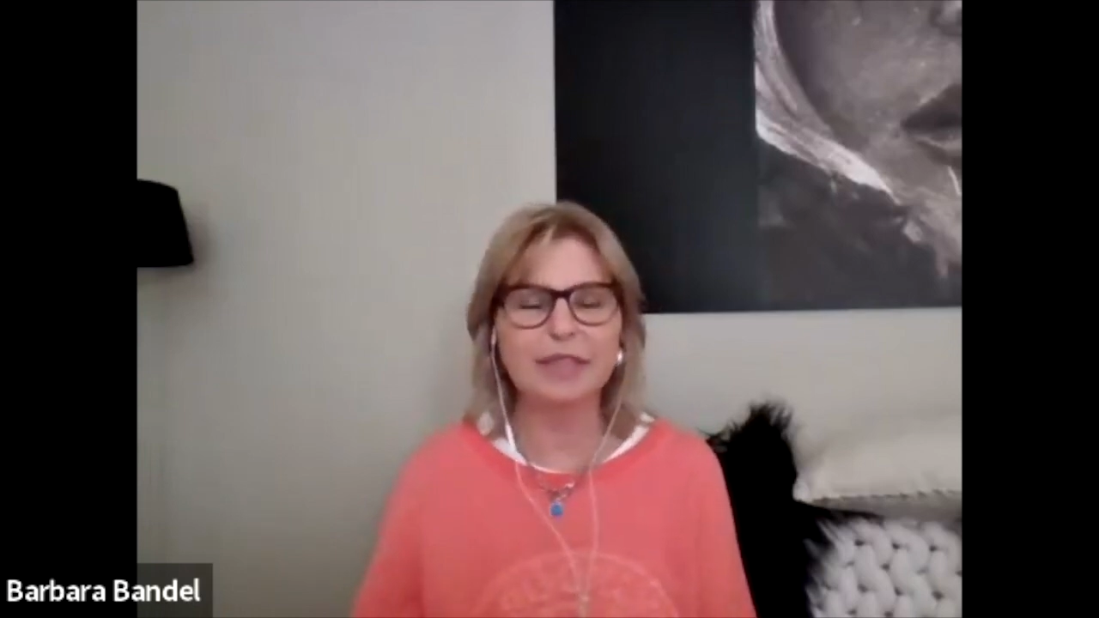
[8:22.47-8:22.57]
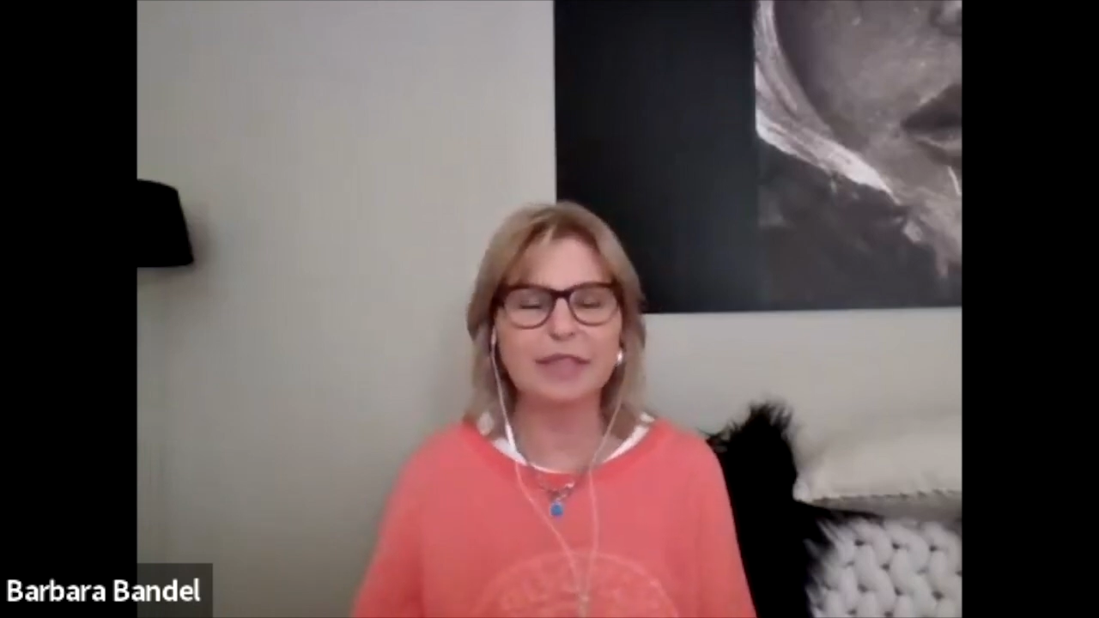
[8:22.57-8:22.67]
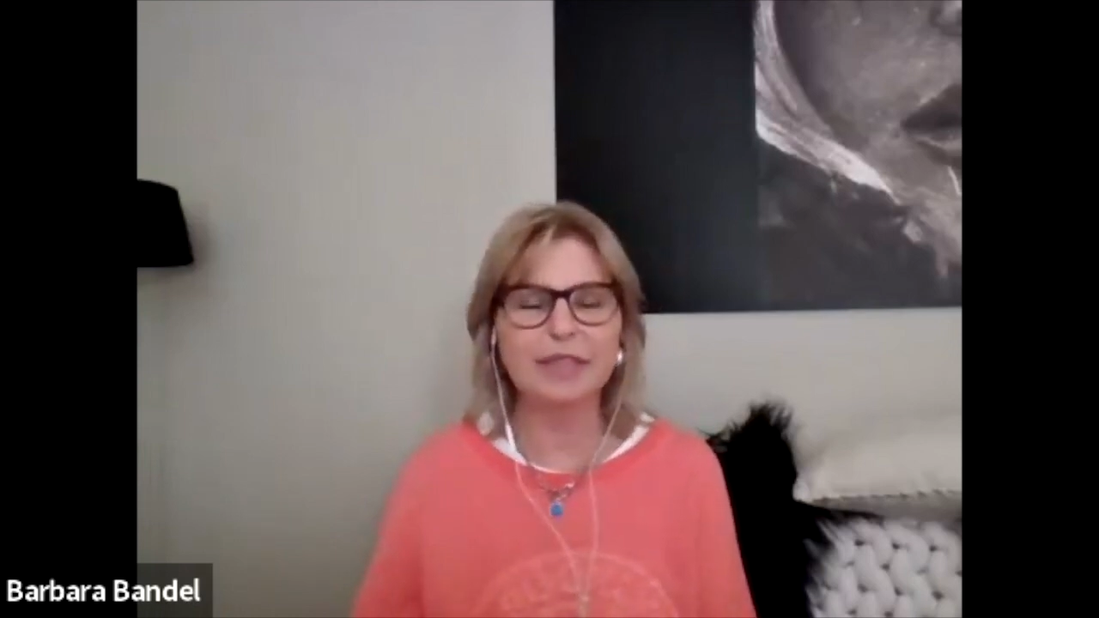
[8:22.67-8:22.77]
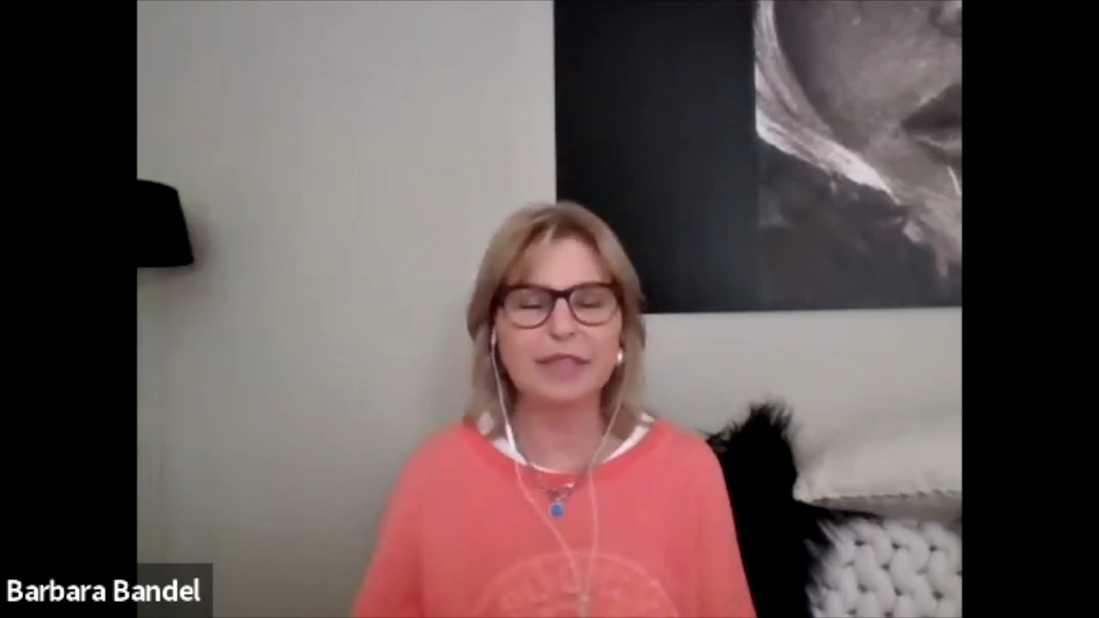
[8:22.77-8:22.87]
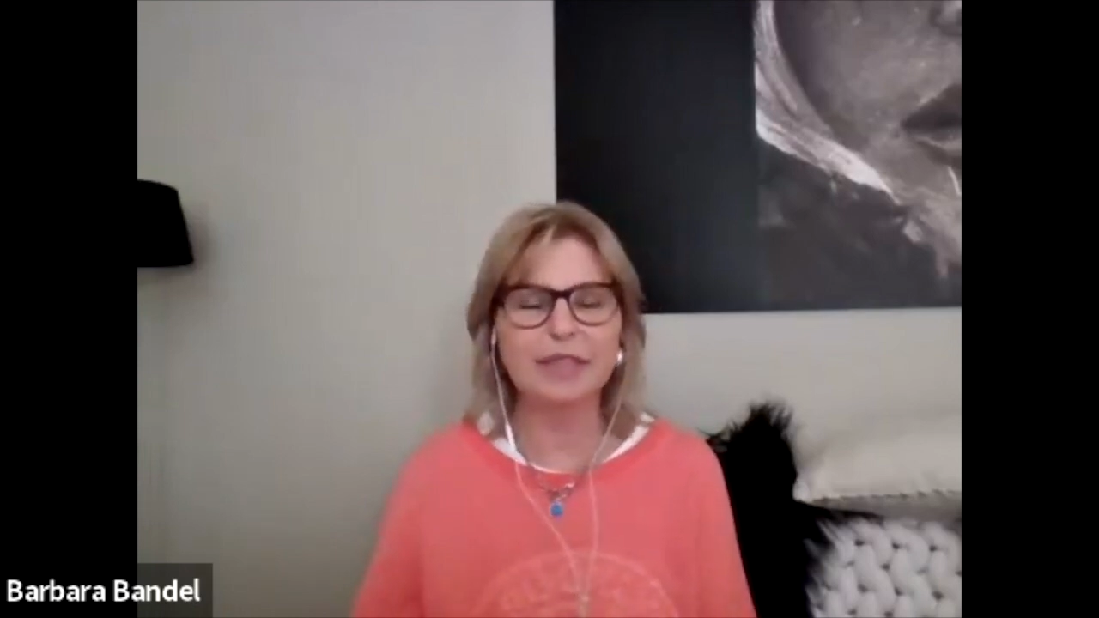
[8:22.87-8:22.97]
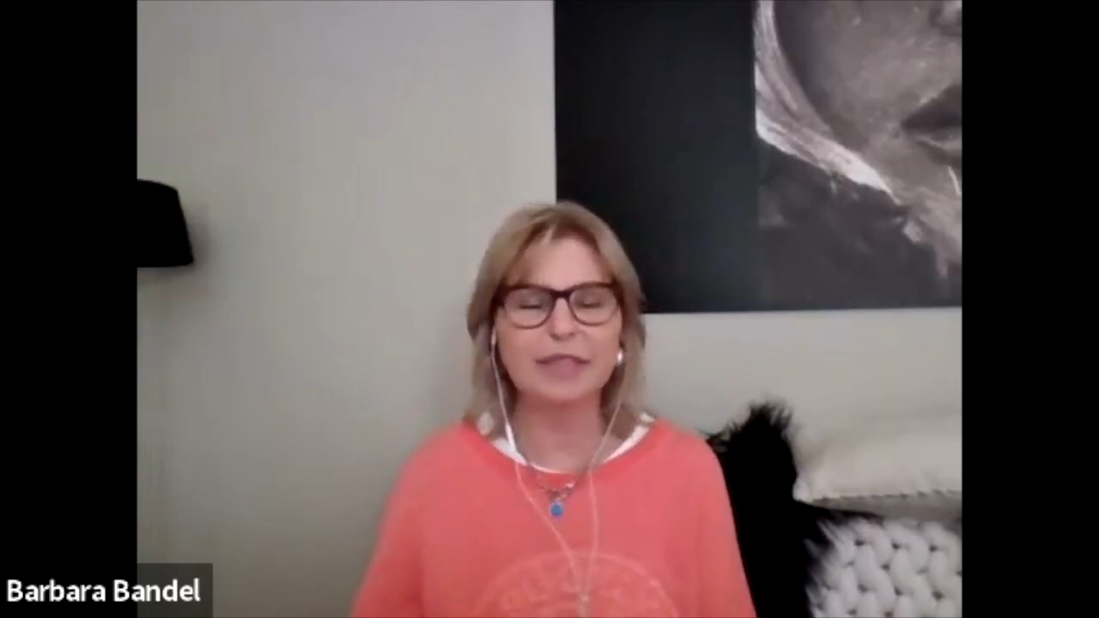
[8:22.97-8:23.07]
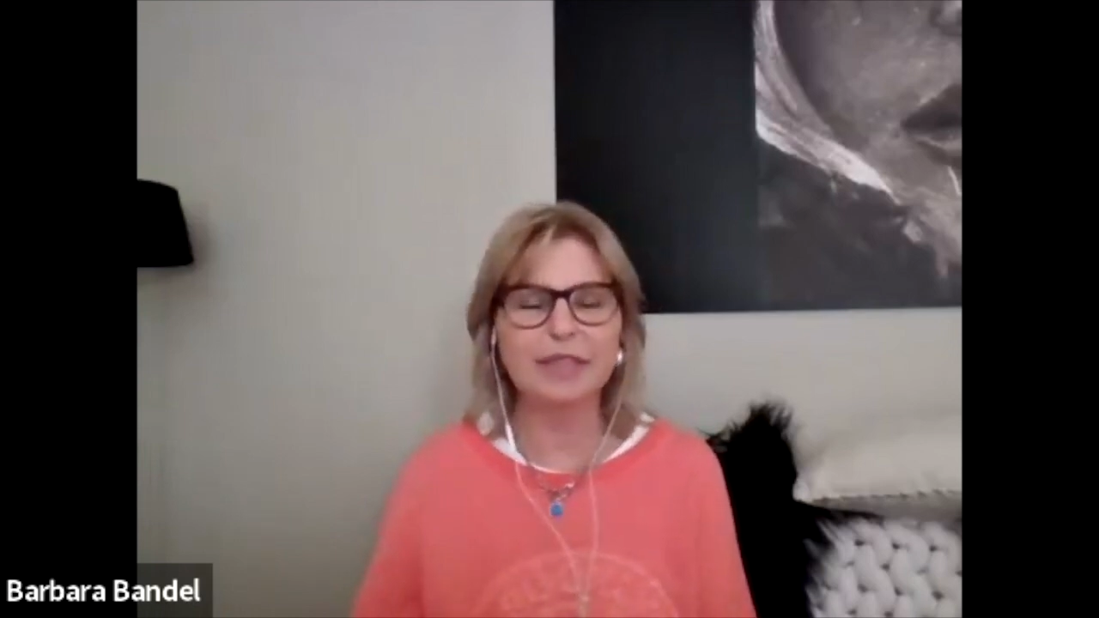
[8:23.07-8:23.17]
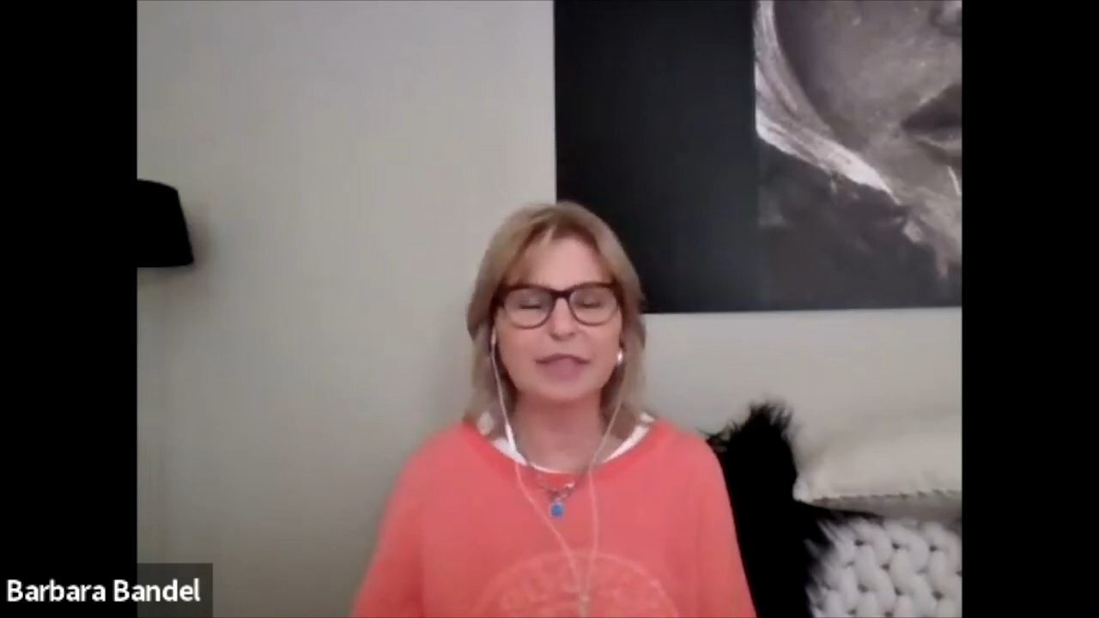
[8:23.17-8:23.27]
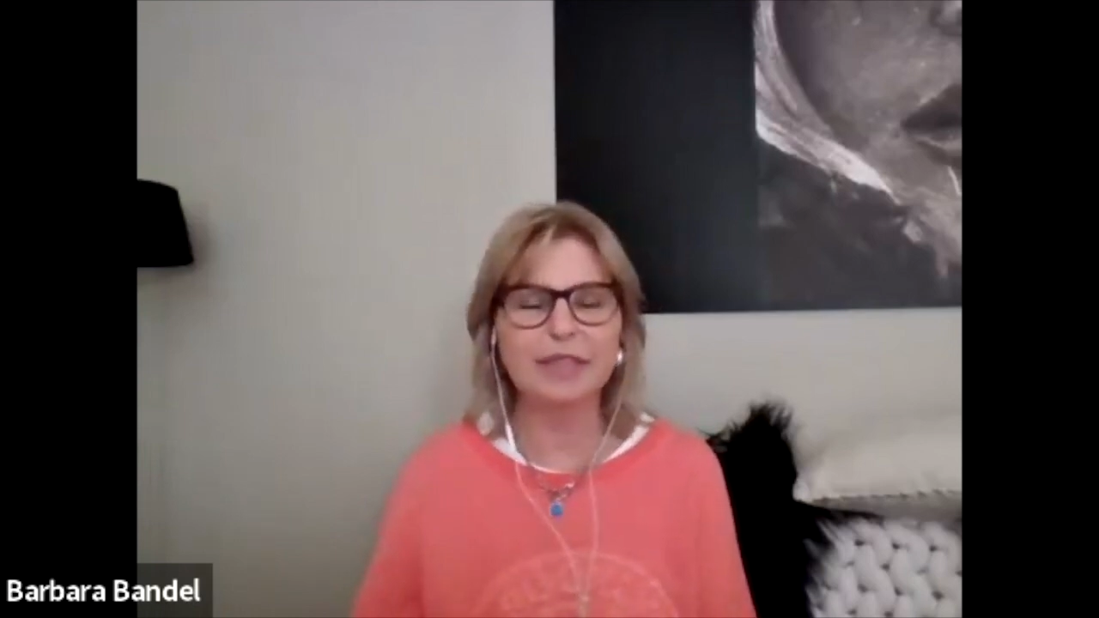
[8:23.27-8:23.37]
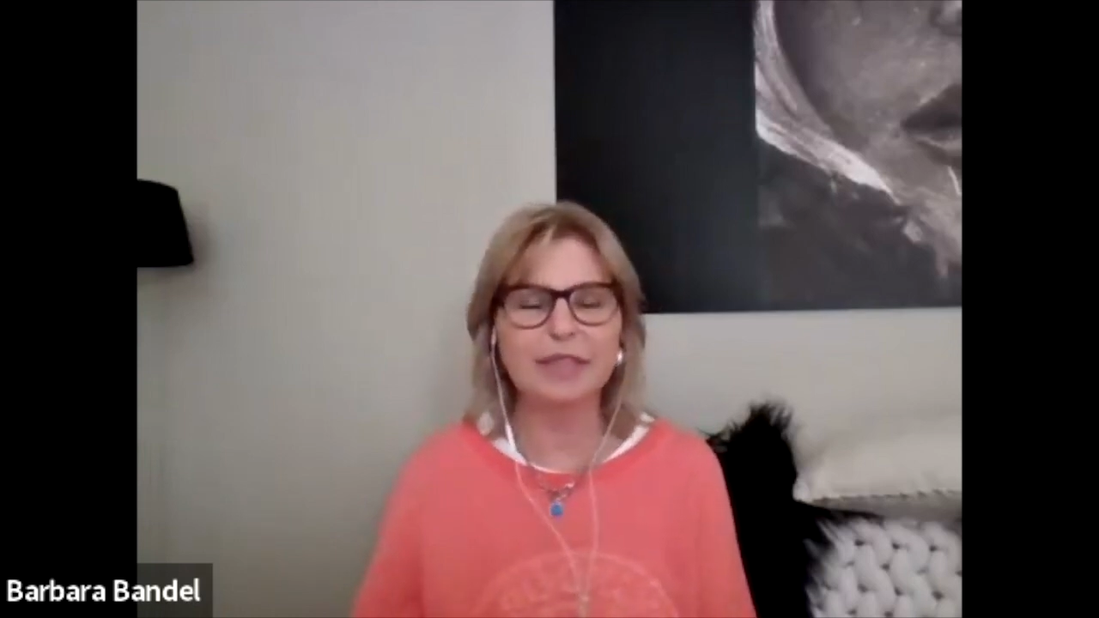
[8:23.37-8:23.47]
I get
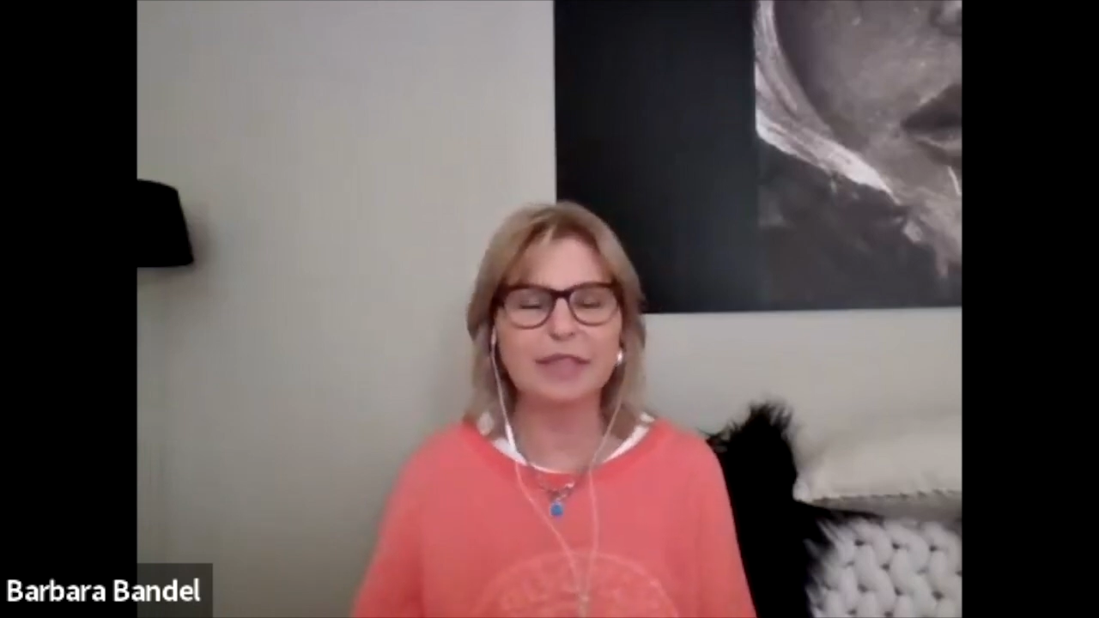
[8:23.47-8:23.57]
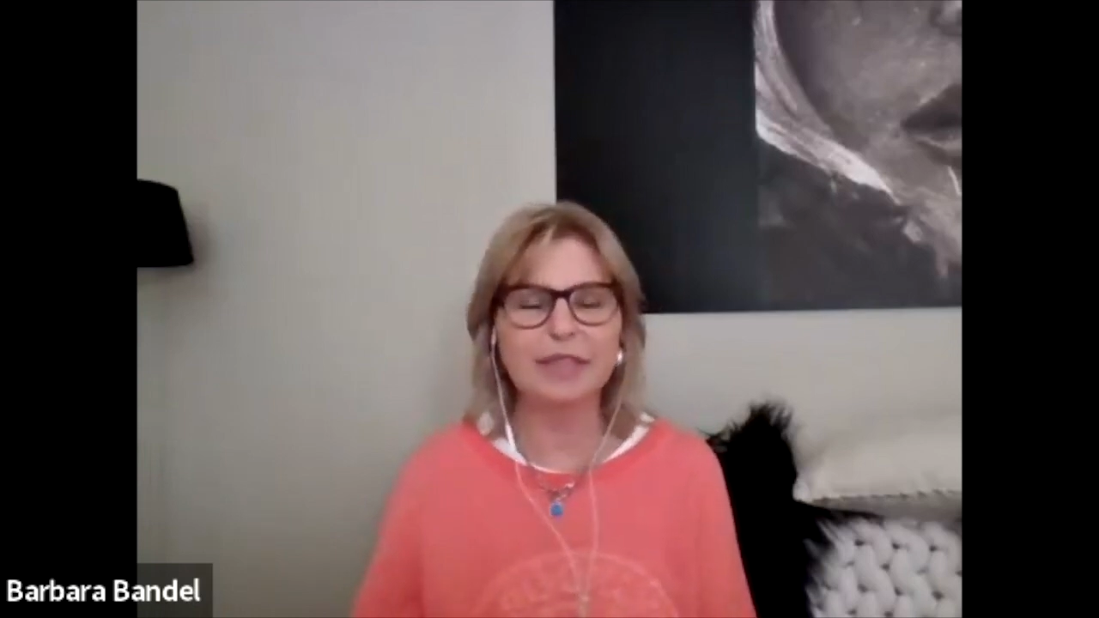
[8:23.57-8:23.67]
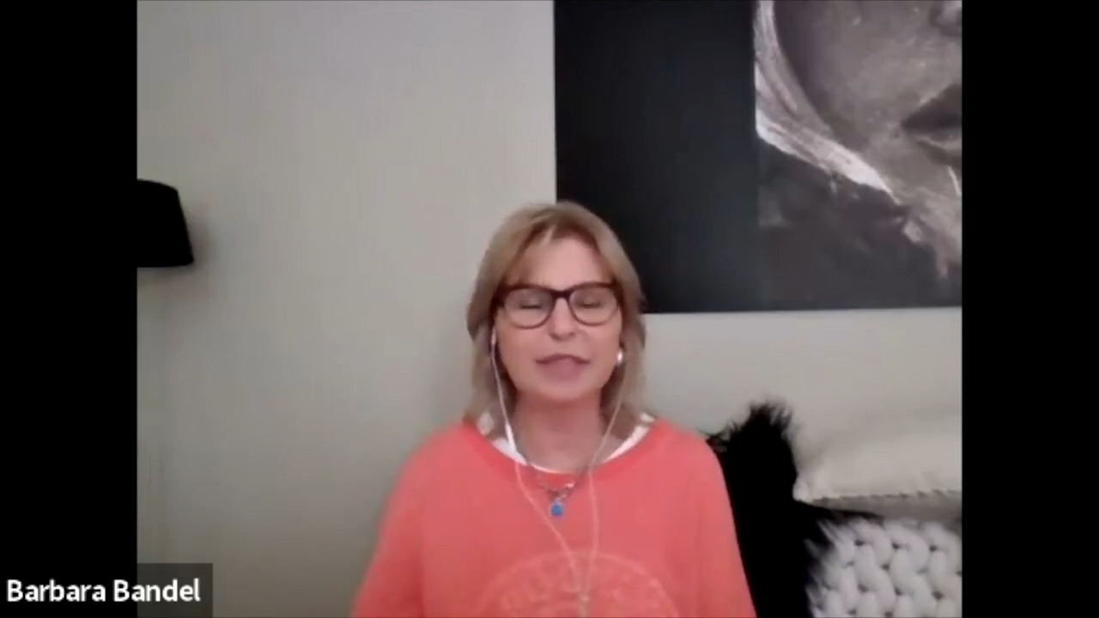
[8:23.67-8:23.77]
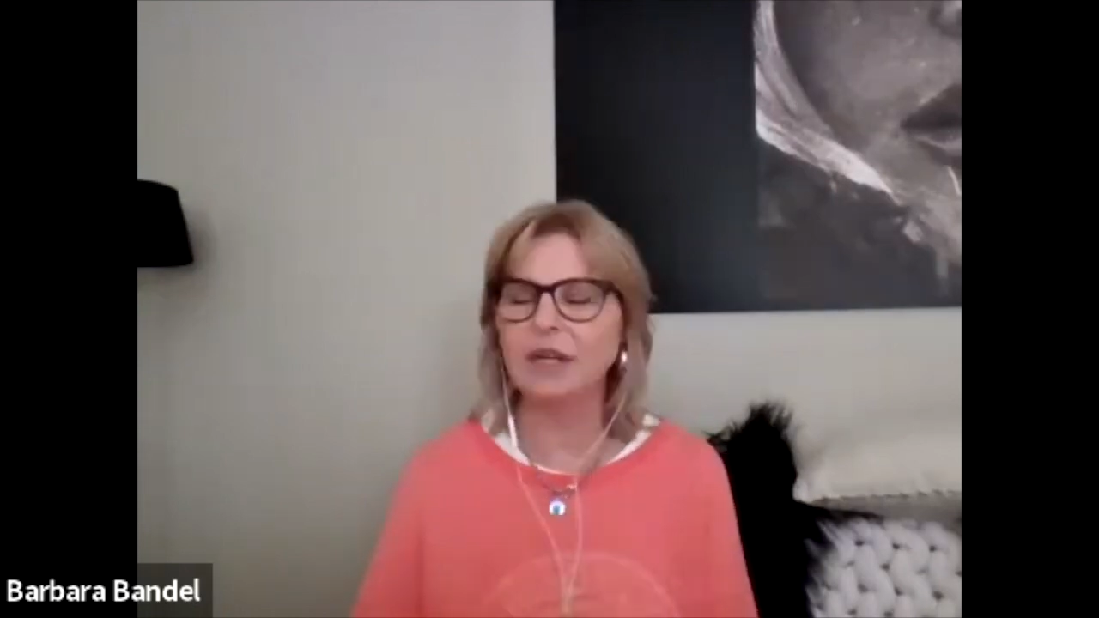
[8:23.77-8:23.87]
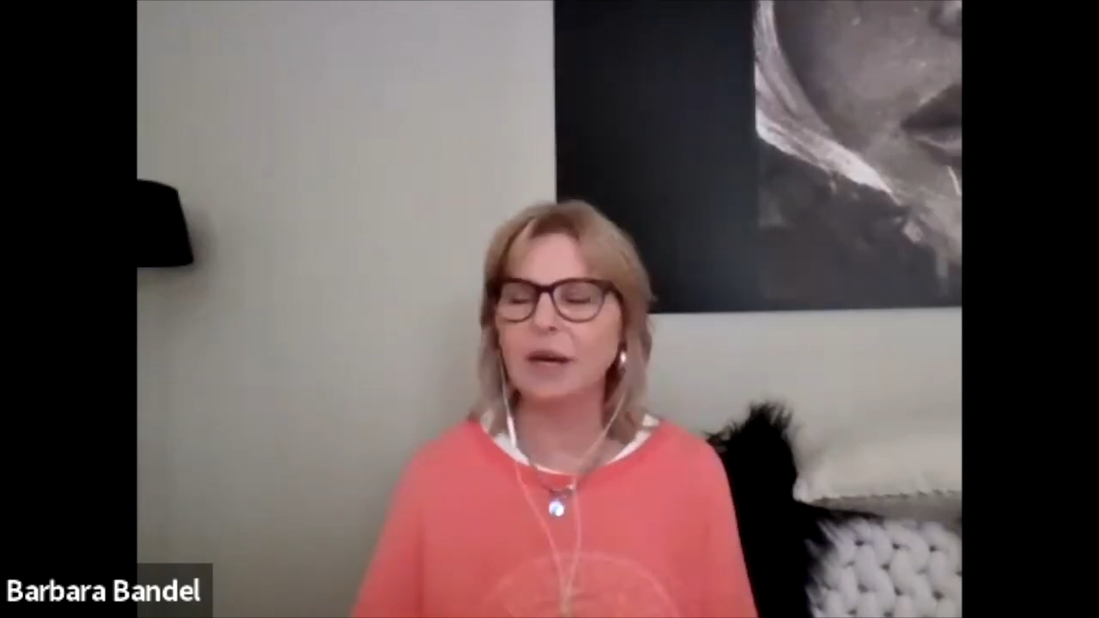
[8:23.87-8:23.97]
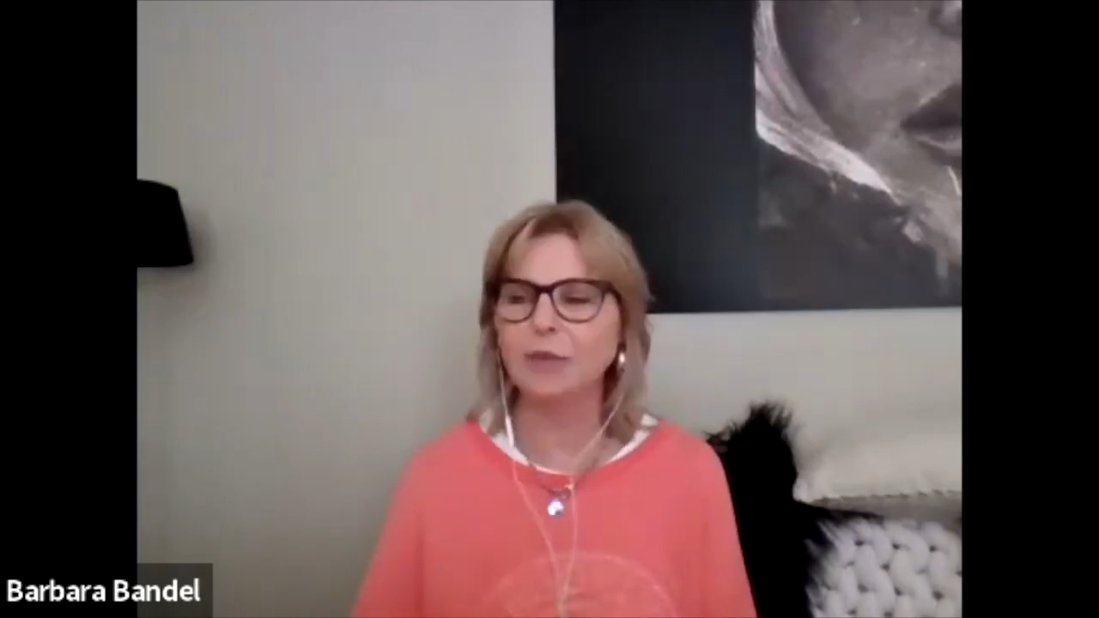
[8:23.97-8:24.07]
everything I say within a